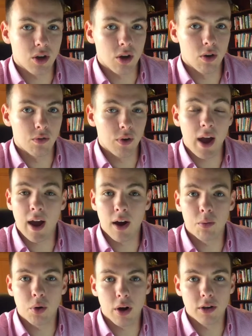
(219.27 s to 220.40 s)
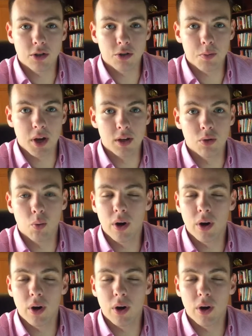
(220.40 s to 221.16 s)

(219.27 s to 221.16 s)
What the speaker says: of how products are made,